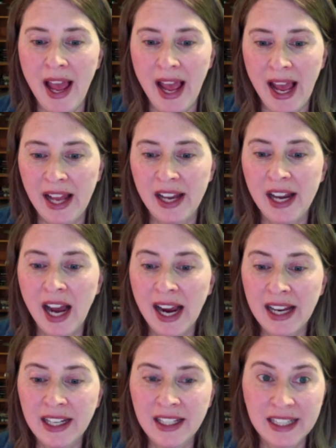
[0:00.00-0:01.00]
And
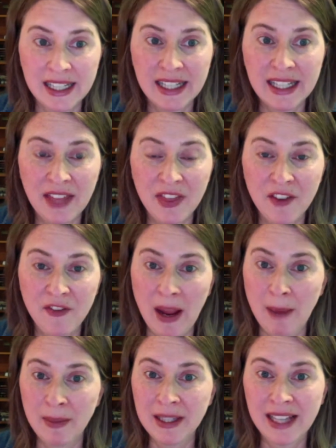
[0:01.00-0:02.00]
I did get the
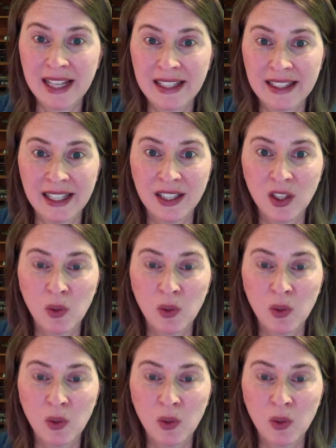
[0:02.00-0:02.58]
family license,